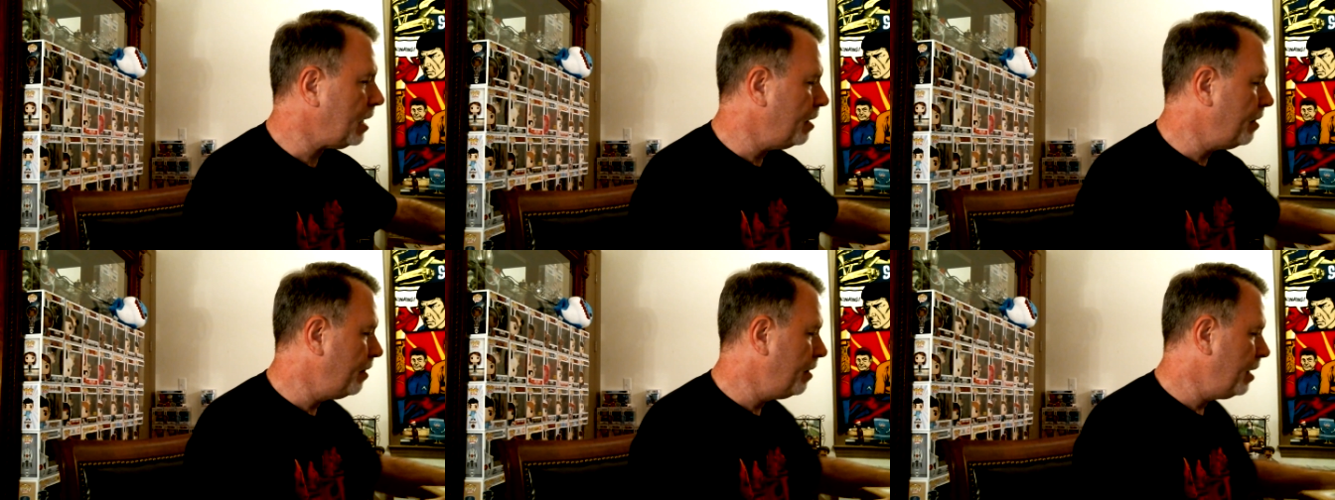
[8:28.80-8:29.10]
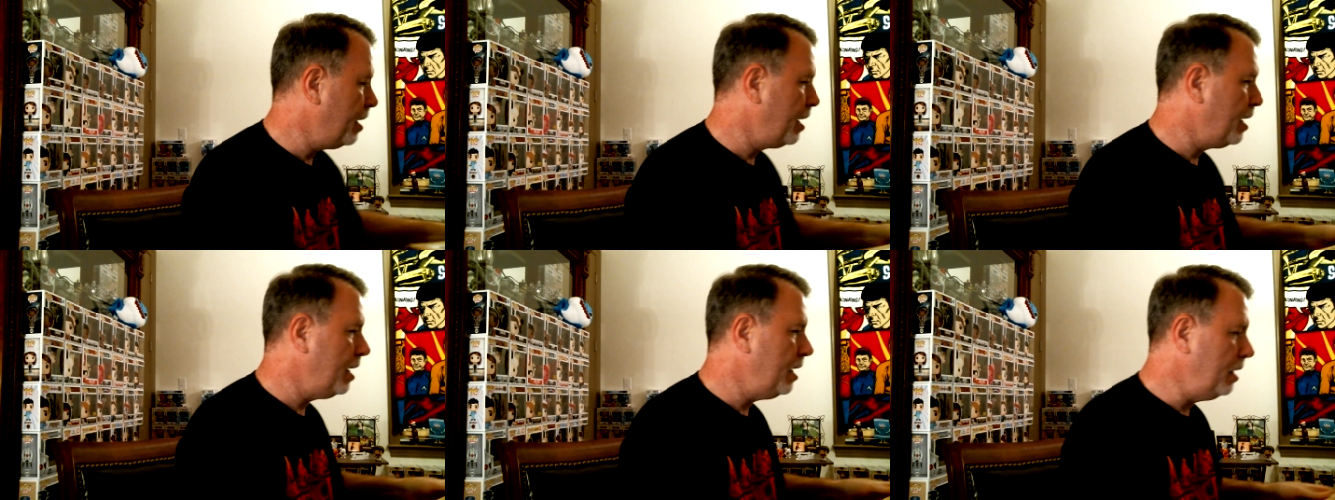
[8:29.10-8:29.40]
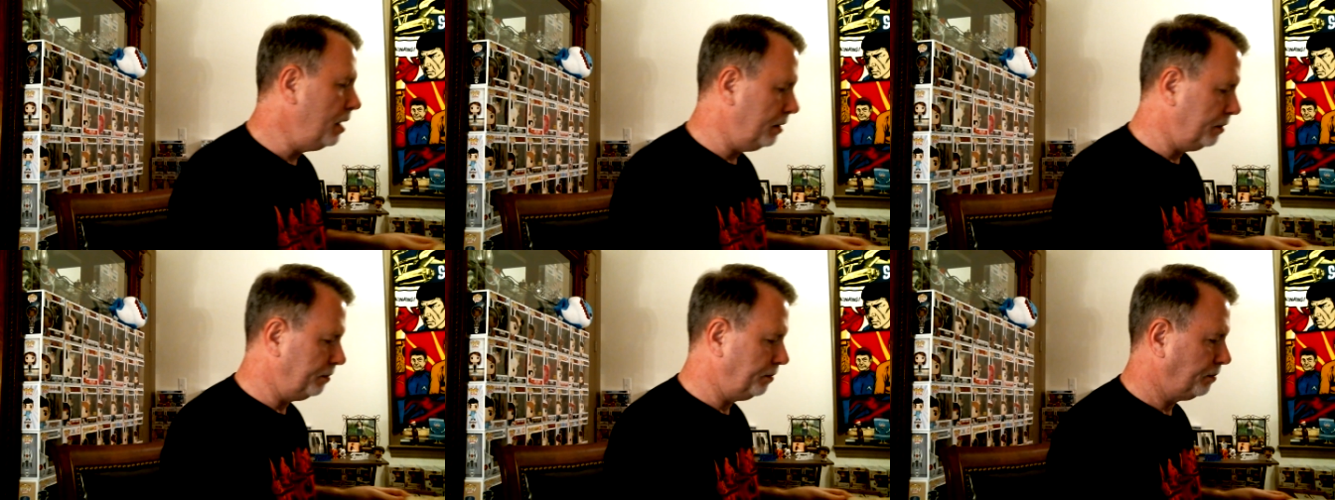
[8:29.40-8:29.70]

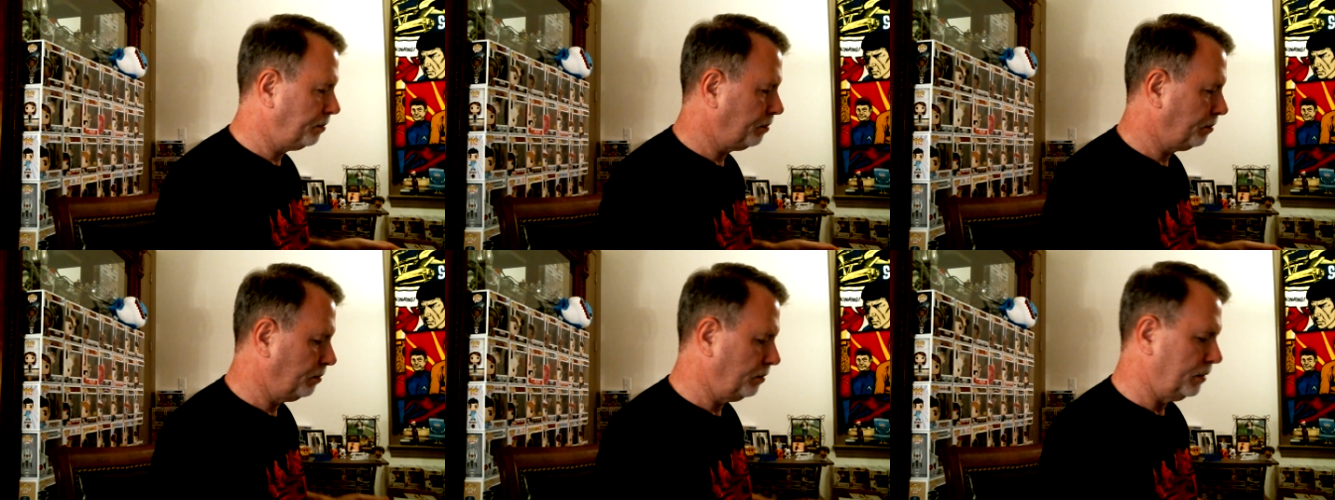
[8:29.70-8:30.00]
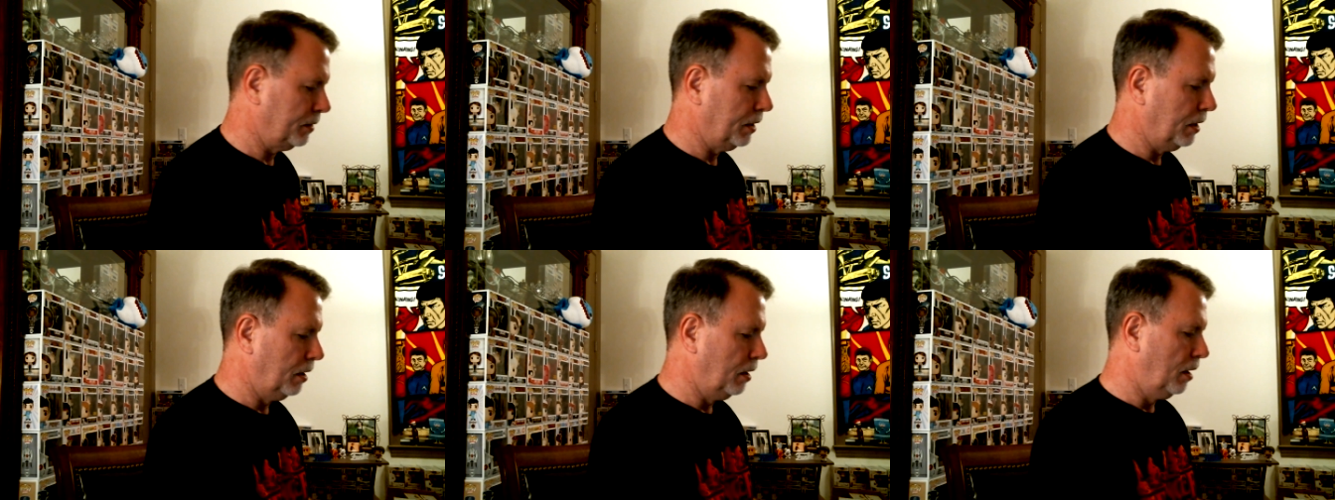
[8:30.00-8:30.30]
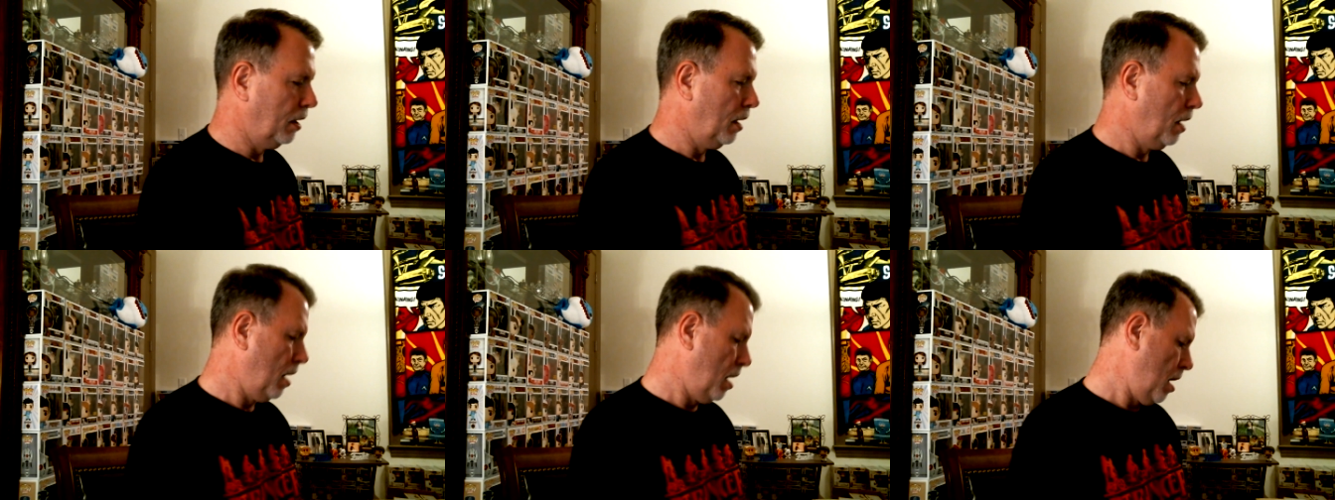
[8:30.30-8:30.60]
the.
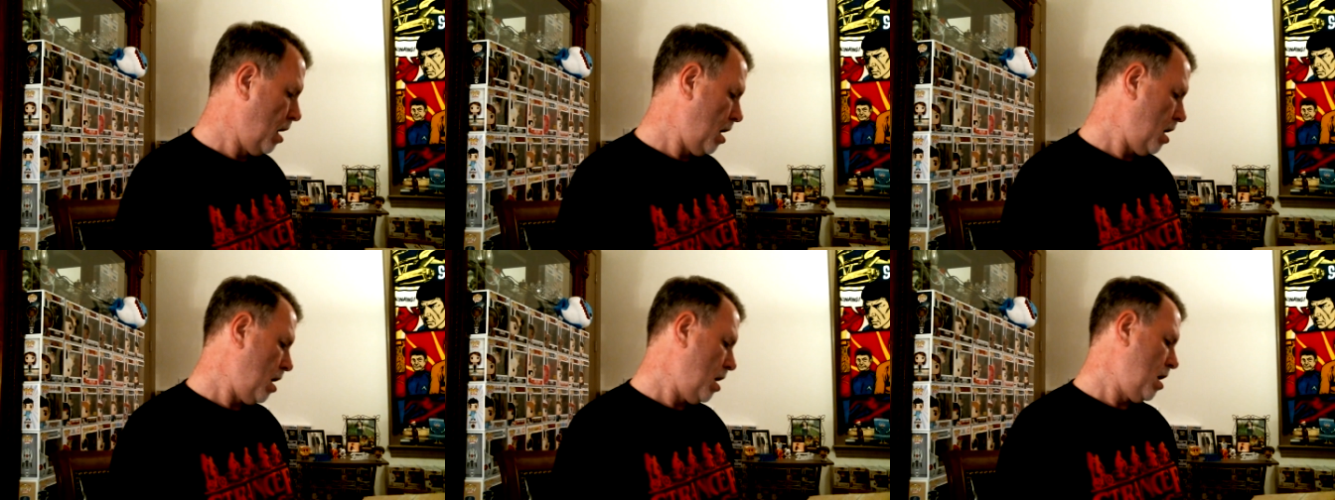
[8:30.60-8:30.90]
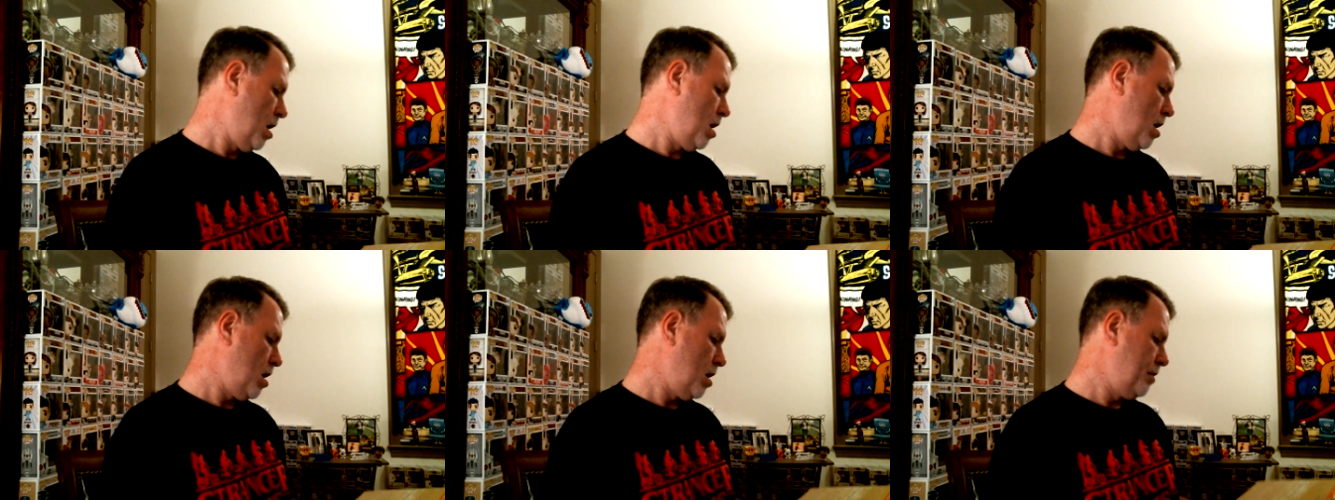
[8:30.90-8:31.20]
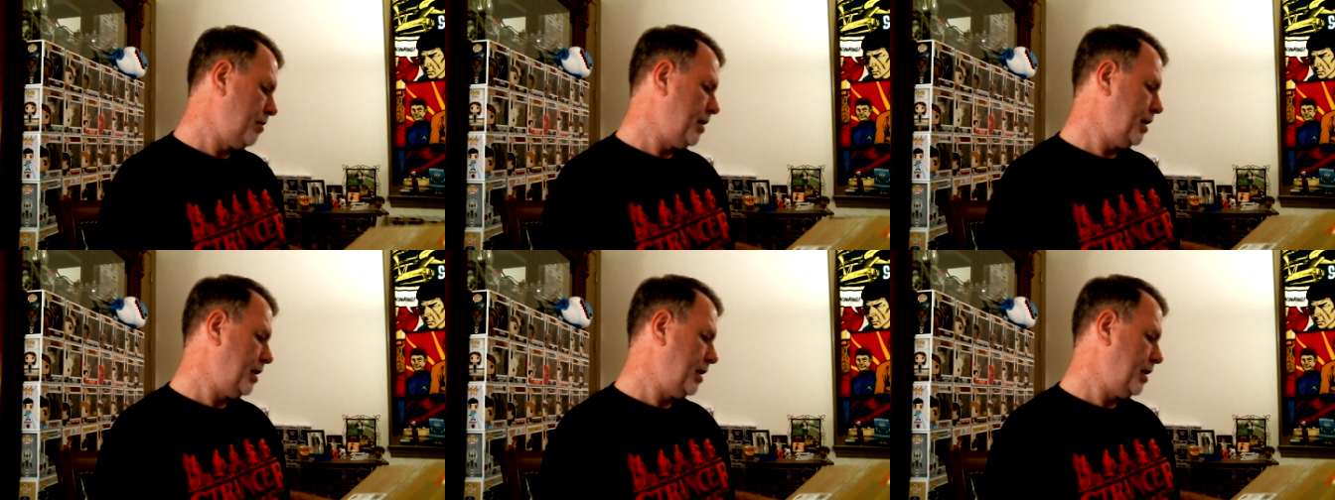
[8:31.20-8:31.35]
Uh,